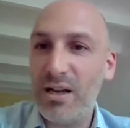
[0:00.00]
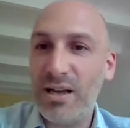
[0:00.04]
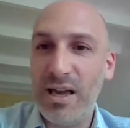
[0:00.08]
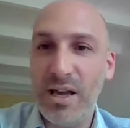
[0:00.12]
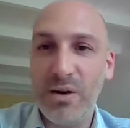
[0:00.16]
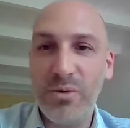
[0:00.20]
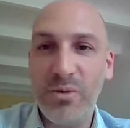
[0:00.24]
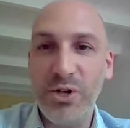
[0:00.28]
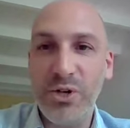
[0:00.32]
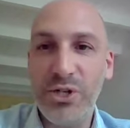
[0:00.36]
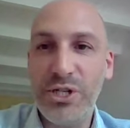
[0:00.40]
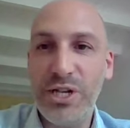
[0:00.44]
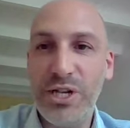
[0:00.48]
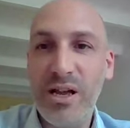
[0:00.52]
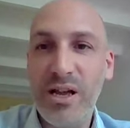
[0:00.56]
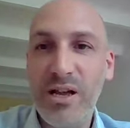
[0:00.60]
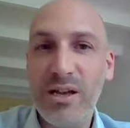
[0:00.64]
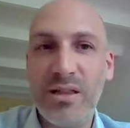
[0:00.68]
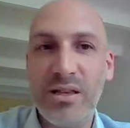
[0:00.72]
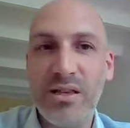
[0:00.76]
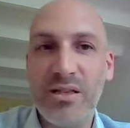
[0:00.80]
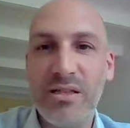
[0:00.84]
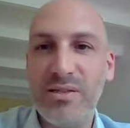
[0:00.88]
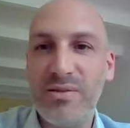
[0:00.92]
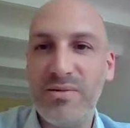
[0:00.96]
Can we
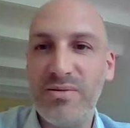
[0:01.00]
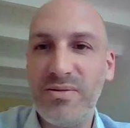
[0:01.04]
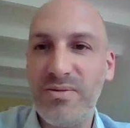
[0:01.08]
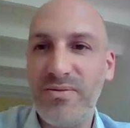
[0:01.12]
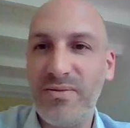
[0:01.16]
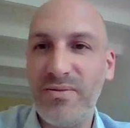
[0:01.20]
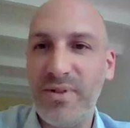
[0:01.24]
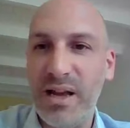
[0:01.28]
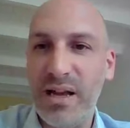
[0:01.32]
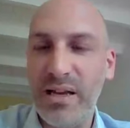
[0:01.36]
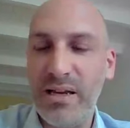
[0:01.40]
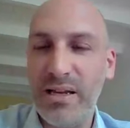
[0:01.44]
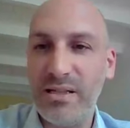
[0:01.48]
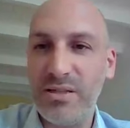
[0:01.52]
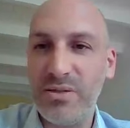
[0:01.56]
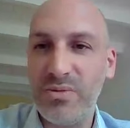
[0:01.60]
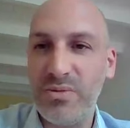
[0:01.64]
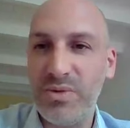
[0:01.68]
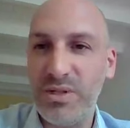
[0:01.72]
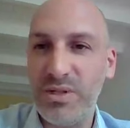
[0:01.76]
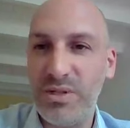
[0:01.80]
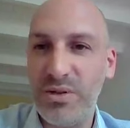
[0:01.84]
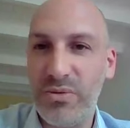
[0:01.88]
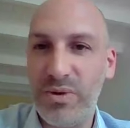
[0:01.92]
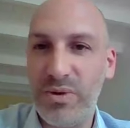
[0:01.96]
share these findings
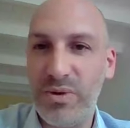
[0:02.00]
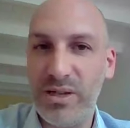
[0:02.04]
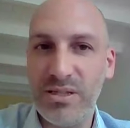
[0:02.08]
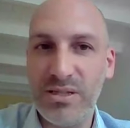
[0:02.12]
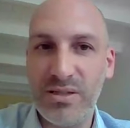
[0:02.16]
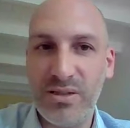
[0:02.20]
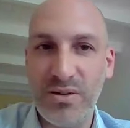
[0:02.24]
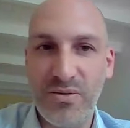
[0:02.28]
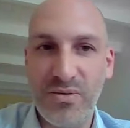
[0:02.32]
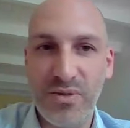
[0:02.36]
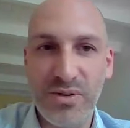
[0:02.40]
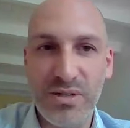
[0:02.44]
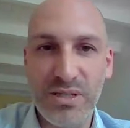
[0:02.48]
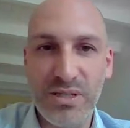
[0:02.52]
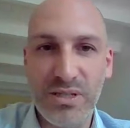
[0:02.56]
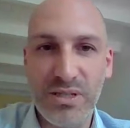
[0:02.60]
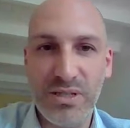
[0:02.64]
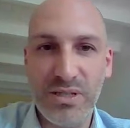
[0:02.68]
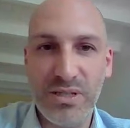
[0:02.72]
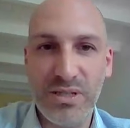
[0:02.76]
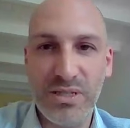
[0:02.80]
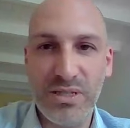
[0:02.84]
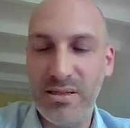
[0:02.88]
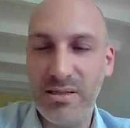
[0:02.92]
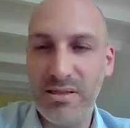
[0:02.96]
with the rest of the
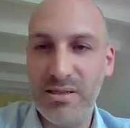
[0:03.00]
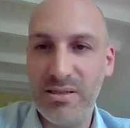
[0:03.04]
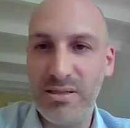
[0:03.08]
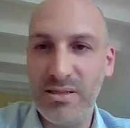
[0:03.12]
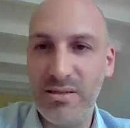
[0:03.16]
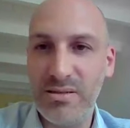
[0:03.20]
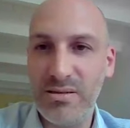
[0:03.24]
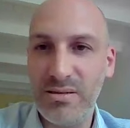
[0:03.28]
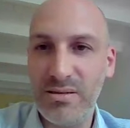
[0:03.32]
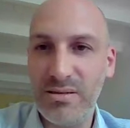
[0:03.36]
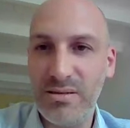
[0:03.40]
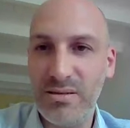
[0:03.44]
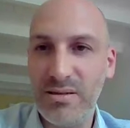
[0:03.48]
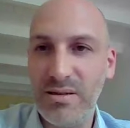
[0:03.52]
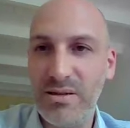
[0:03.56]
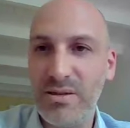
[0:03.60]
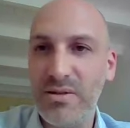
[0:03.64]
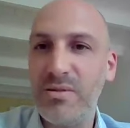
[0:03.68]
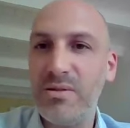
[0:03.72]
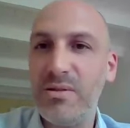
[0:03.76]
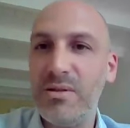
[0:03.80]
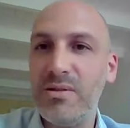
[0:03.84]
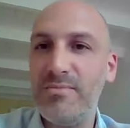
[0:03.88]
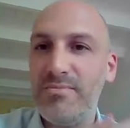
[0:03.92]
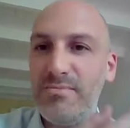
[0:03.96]
cities?
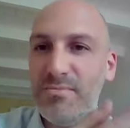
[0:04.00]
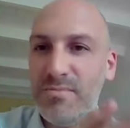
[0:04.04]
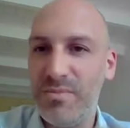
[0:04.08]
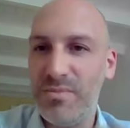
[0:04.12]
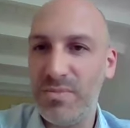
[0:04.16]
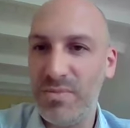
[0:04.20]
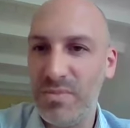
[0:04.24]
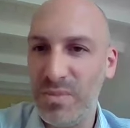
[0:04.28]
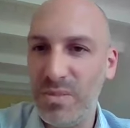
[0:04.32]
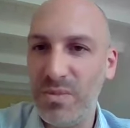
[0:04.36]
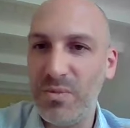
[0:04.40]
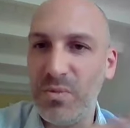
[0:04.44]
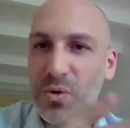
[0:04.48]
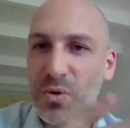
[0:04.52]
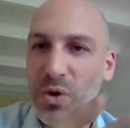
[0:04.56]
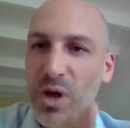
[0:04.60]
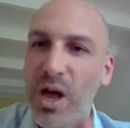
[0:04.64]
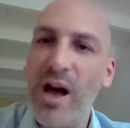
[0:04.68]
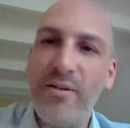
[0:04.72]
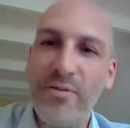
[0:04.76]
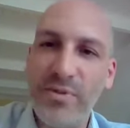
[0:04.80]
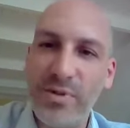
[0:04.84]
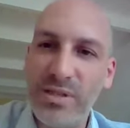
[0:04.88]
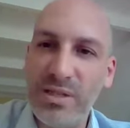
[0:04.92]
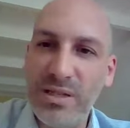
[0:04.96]
We
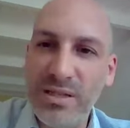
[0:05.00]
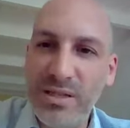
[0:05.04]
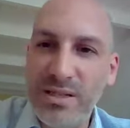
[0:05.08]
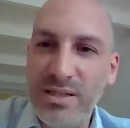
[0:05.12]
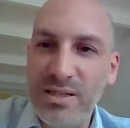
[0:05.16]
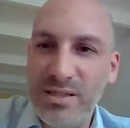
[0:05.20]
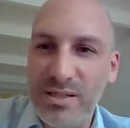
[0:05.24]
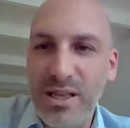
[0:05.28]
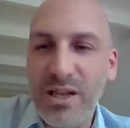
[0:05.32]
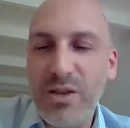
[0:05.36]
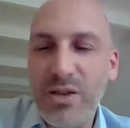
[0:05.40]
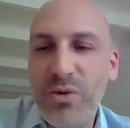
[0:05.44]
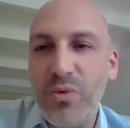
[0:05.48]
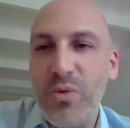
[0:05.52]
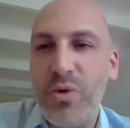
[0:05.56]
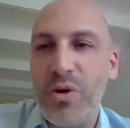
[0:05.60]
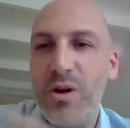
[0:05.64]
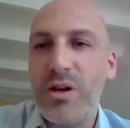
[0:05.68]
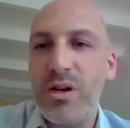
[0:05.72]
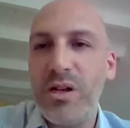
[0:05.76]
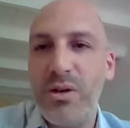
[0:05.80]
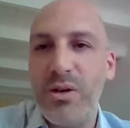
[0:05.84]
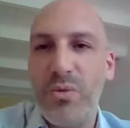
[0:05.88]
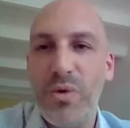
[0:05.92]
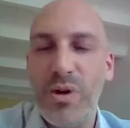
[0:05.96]
have a cities
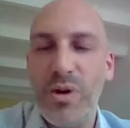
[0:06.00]
network in a